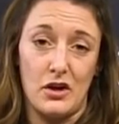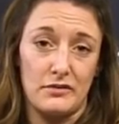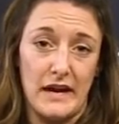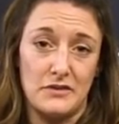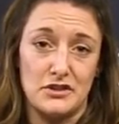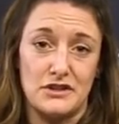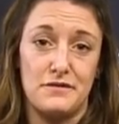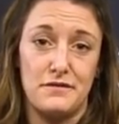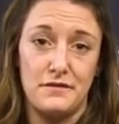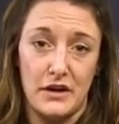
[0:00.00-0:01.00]
all-around just
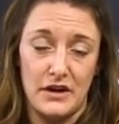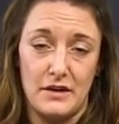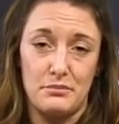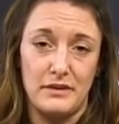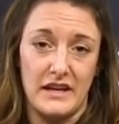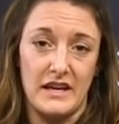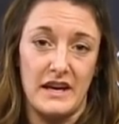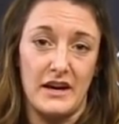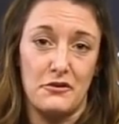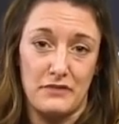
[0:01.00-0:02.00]
fun
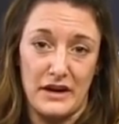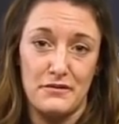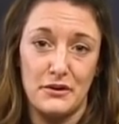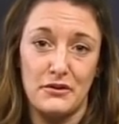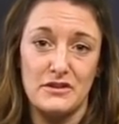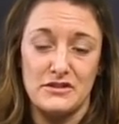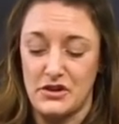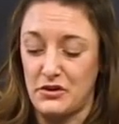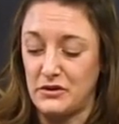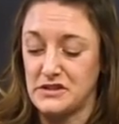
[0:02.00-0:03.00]
plinking rifle.
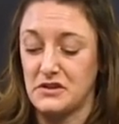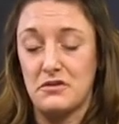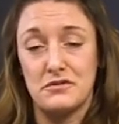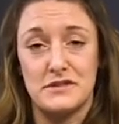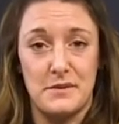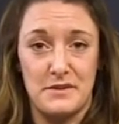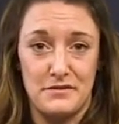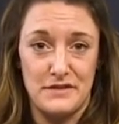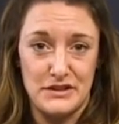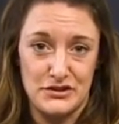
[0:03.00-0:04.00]
So let's go through some of the
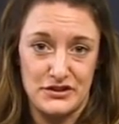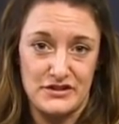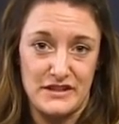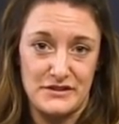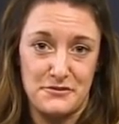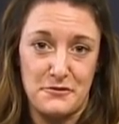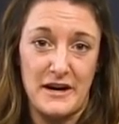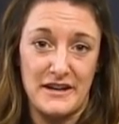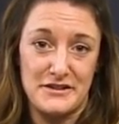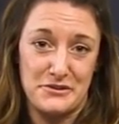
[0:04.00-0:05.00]
features as to
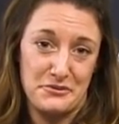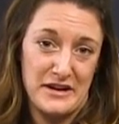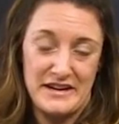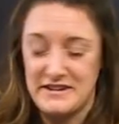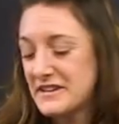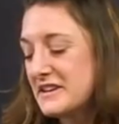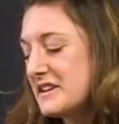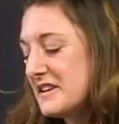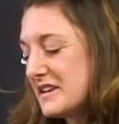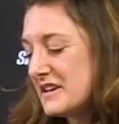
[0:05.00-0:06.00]
why it's so great.
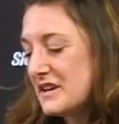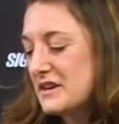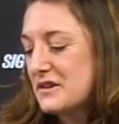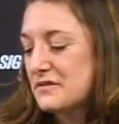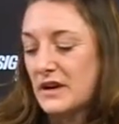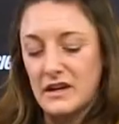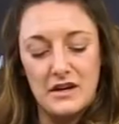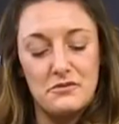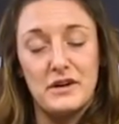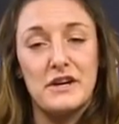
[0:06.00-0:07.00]
Front
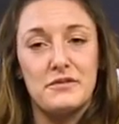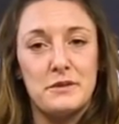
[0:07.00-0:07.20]
and rear